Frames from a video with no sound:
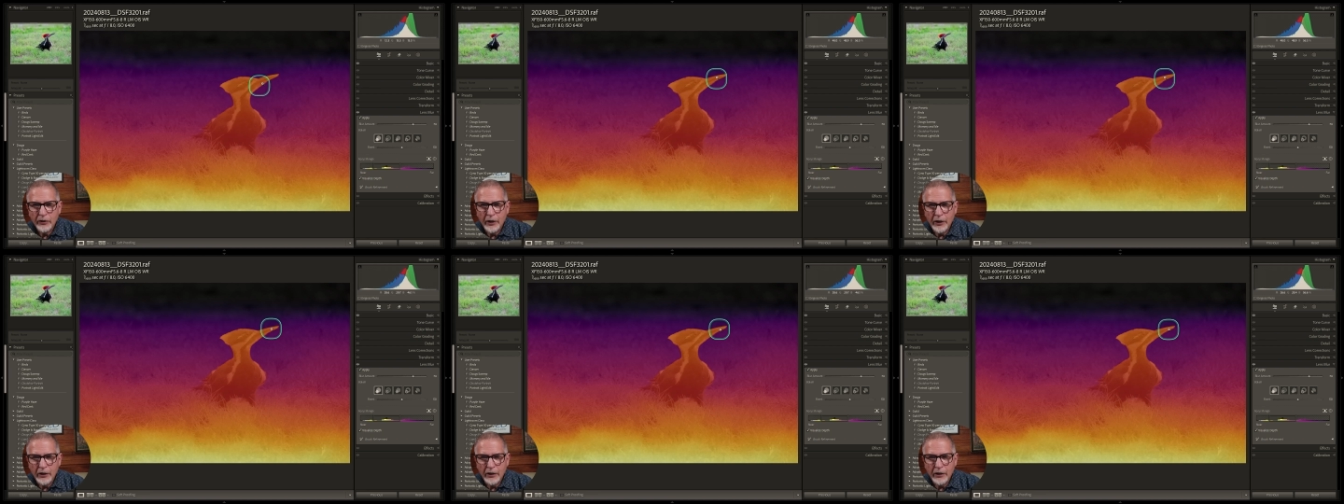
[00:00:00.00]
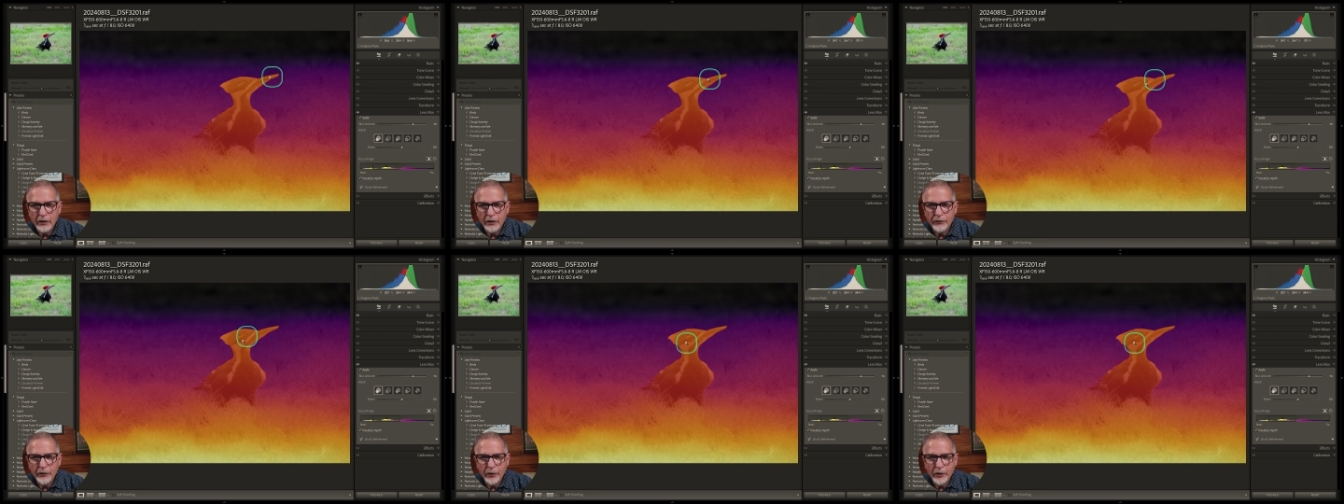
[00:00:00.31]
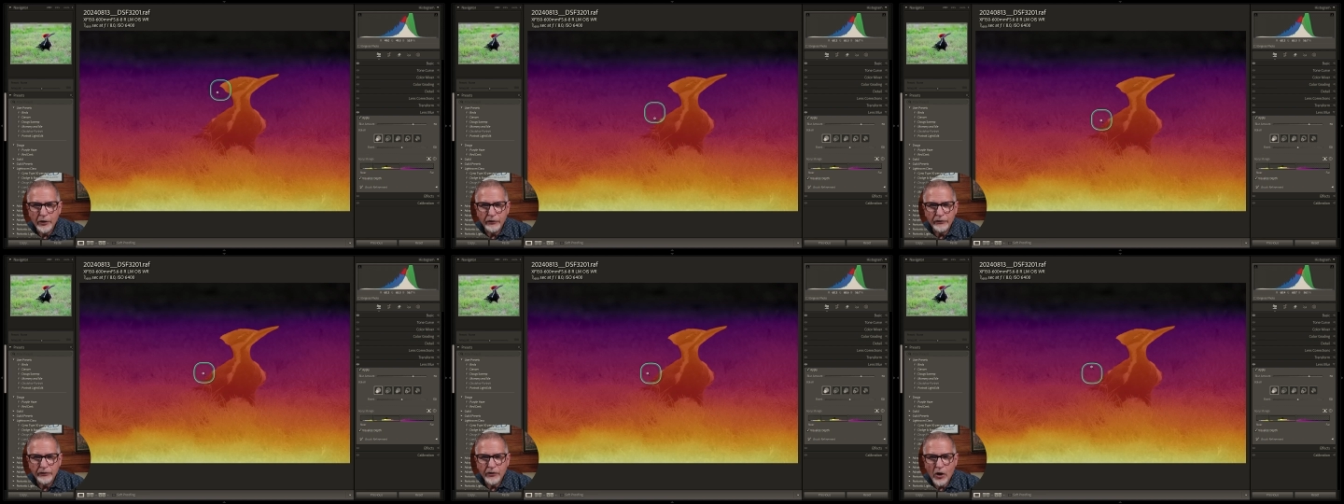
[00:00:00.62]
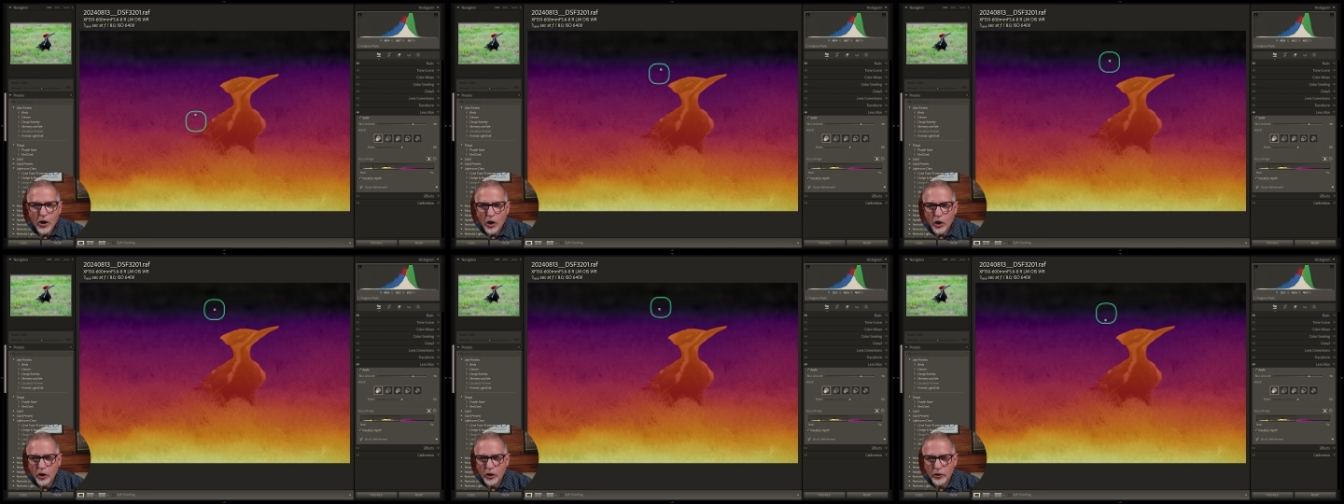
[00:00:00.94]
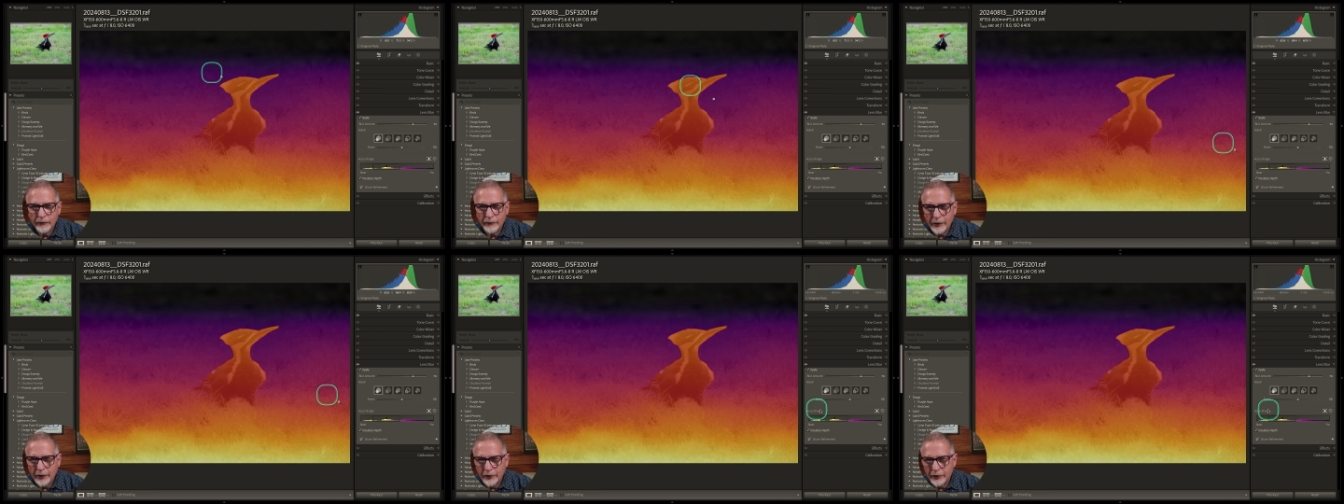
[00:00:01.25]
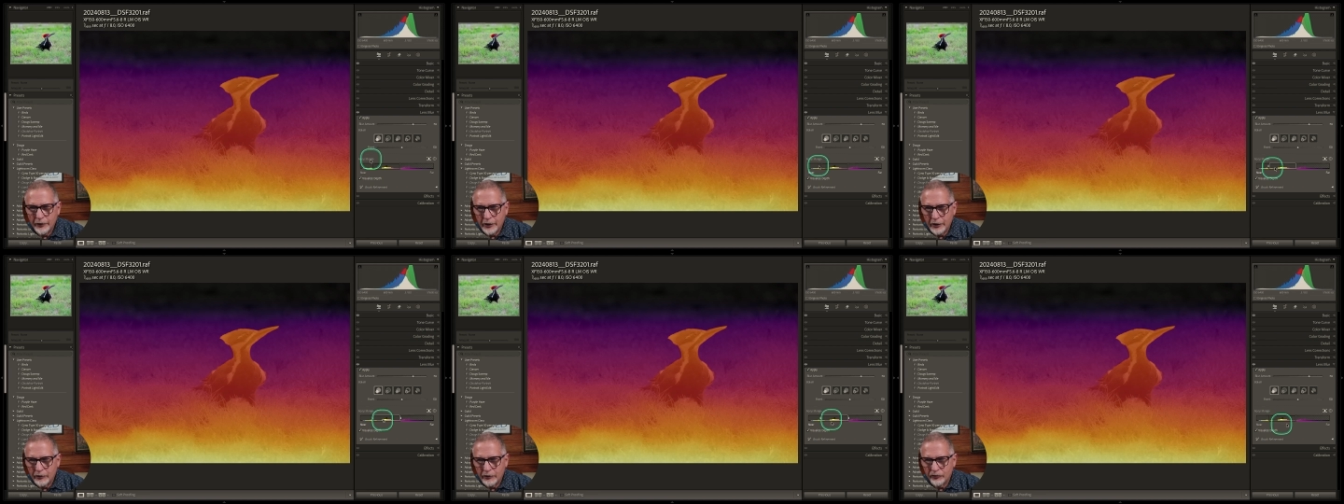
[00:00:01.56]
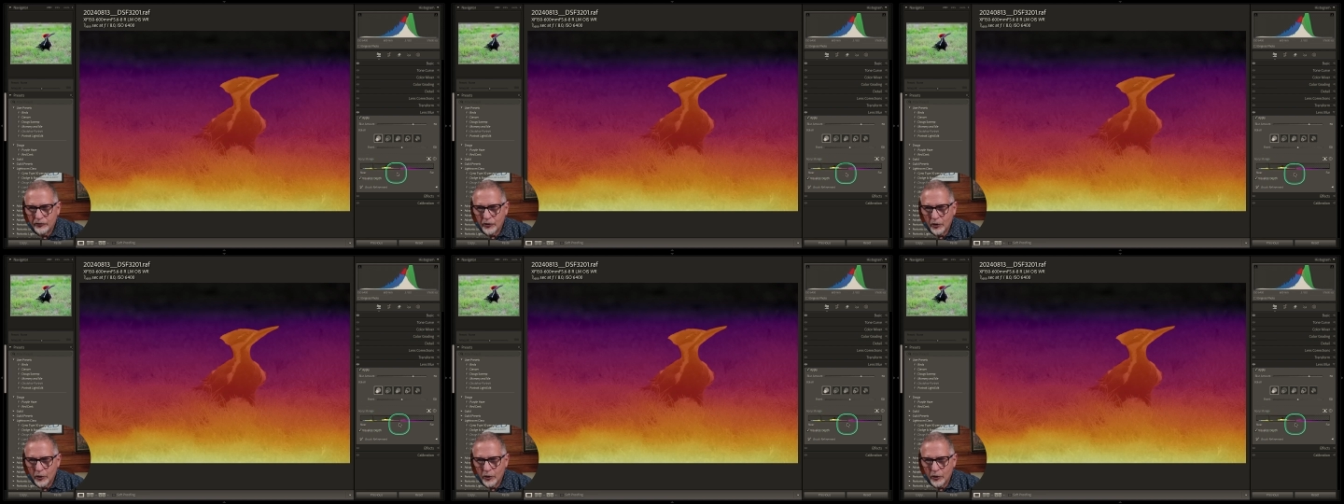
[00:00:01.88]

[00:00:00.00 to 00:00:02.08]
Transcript: they give you this color variance.